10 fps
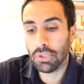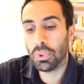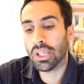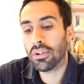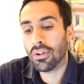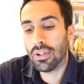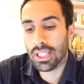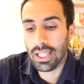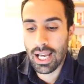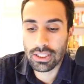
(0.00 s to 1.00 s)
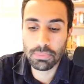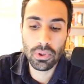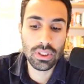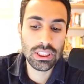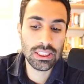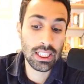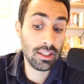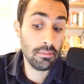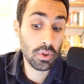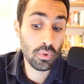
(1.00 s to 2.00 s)
can call the last process a
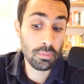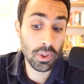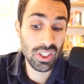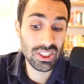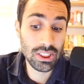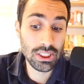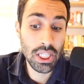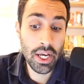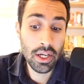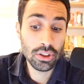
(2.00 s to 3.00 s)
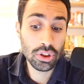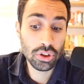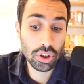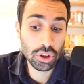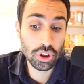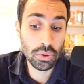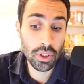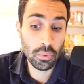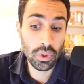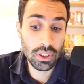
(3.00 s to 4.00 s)
chemical process,
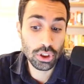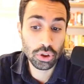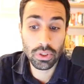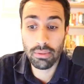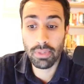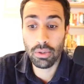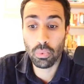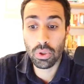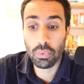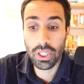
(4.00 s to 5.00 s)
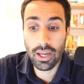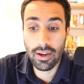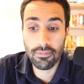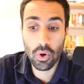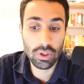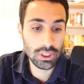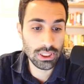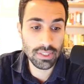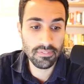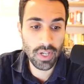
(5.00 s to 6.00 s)
tertiary treatment, where we have our
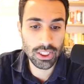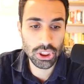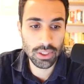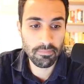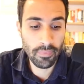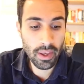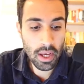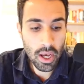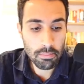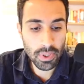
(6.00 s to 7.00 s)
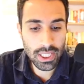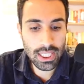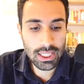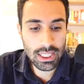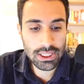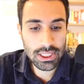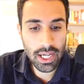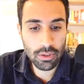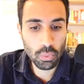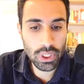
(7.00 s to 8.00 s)
disinfection. Breaking these
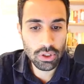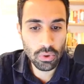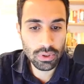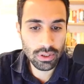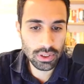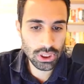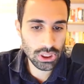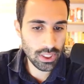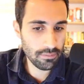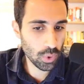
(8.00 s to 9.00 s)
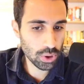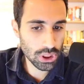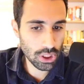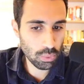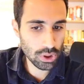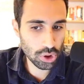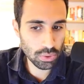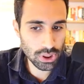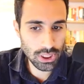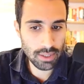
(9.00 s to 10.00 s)
down, we know there are several sequential
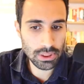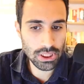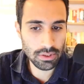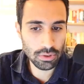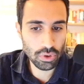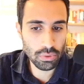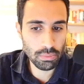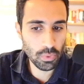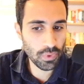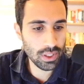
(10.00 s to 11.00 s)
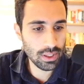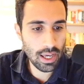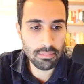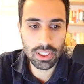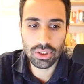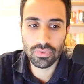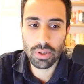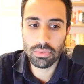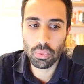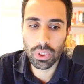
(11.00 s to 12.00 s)
steps here to remove contaminants from
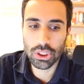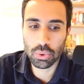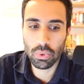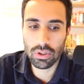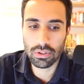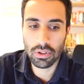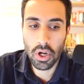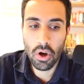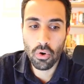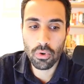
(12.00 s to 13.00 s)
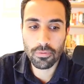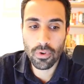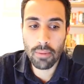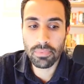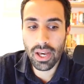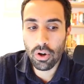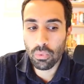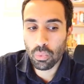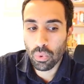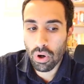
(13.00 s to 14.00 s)
the wastewater or from that
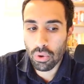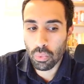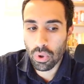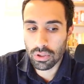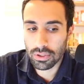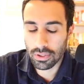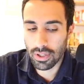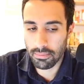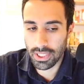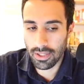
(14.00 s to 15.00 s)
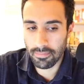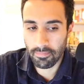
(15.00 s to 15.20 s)
raw water coming in.